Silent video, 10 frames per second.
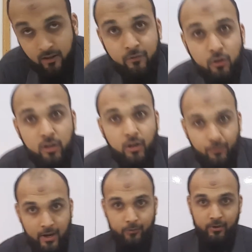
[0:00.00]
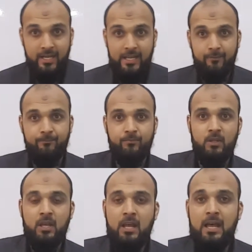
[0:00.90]
give you the correct reading.
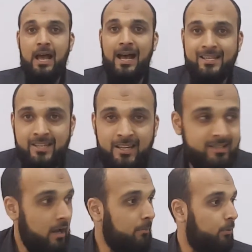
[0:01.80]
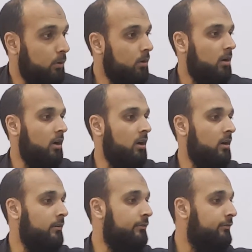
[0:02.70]
As an example
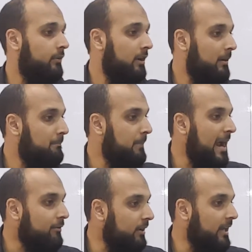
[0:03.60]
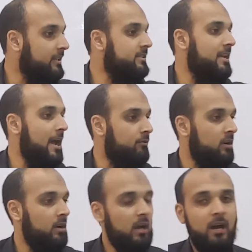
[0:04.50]
of parallax
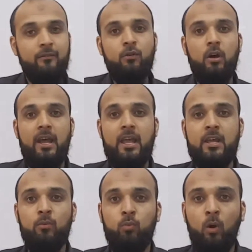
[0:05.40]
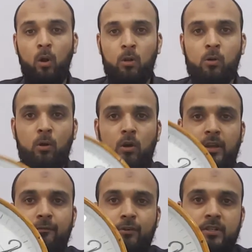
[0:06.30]
error, I've got a wall clock
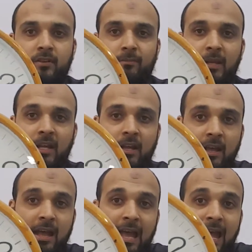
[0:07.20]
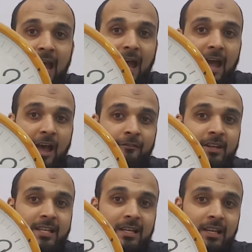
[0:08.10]
in front of me.
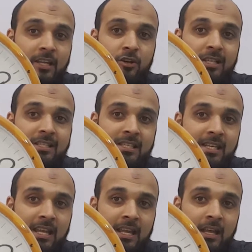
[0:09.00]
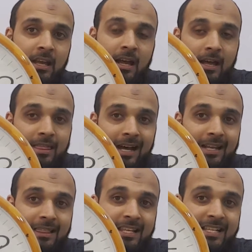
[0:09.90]
Evidently, you can see
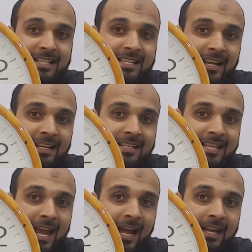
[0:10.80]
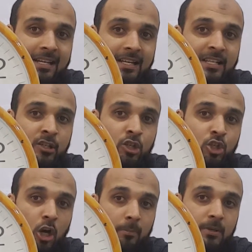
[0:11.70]
that the seconds hand is
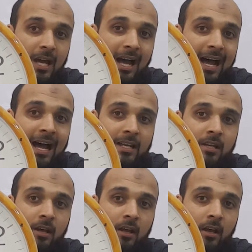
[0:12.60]
stopped at